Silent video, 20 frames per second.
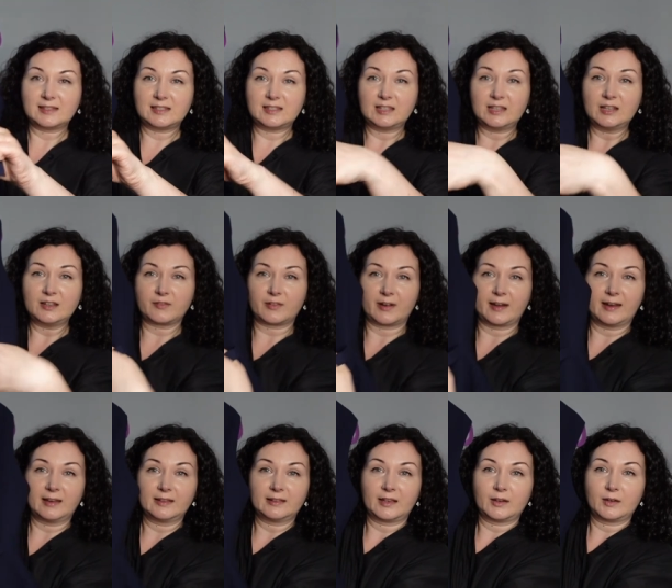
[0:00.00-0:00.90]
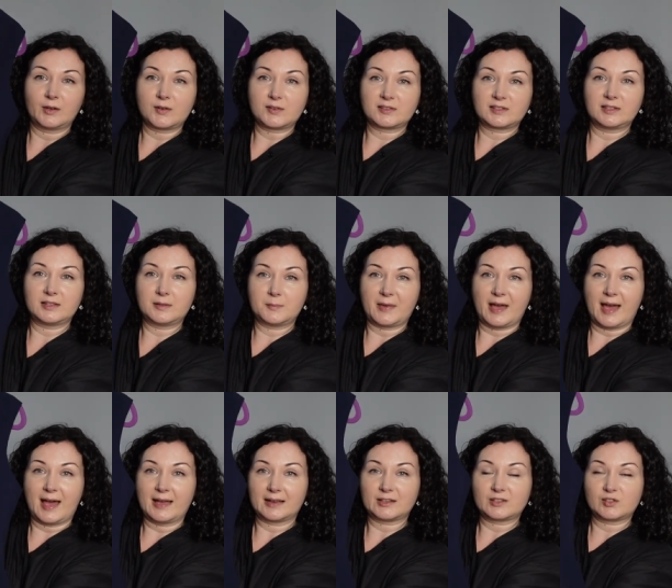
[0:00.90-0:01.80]
D-ring that goes in the
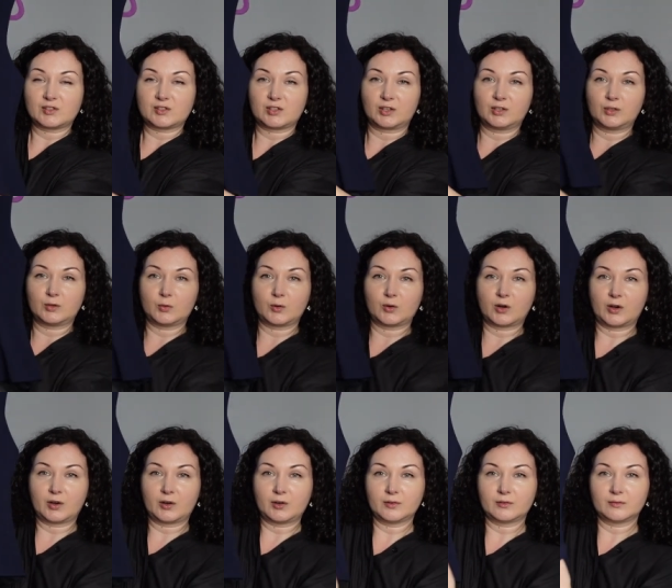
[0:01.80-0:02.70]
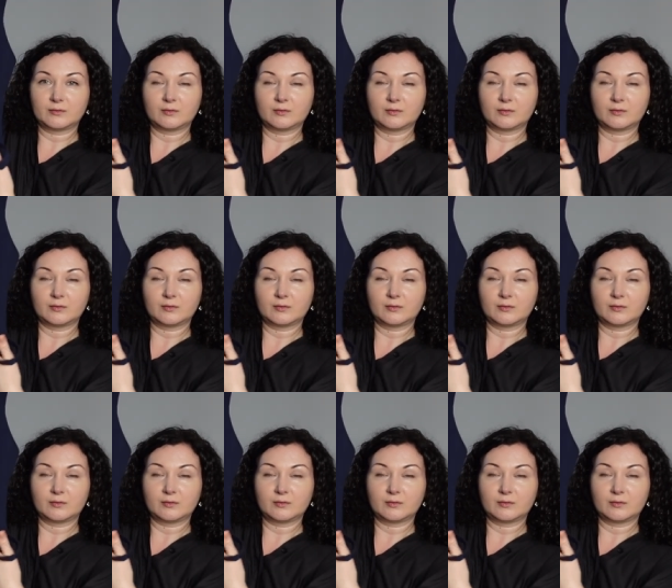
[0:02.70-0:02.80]
back to secure